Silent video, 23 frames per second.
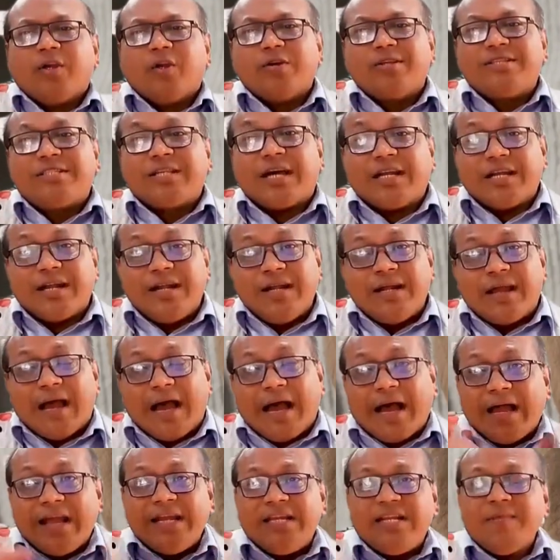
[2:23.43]
certain
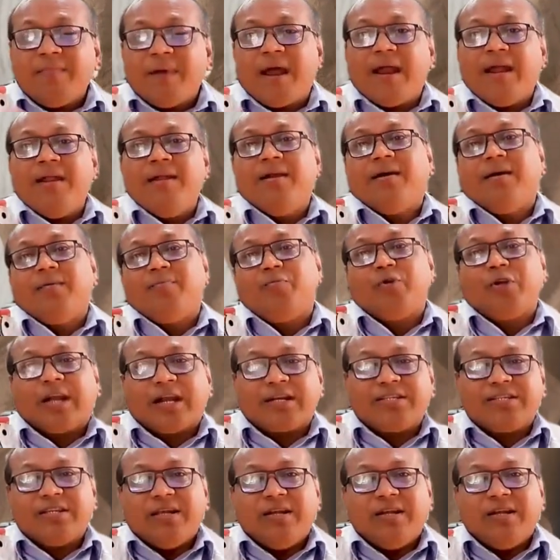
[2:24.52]
high demand products,